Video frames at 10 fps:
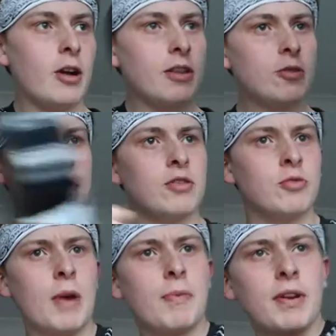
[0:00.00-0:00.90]
Uh, this would be a
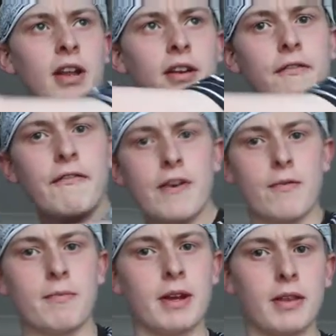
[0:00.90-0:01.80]
good weapon, like a
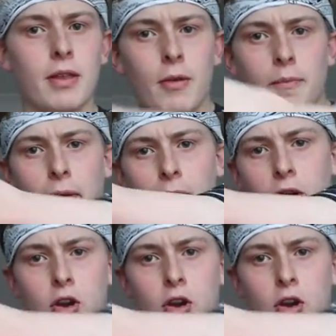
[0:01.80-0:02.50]
film like that.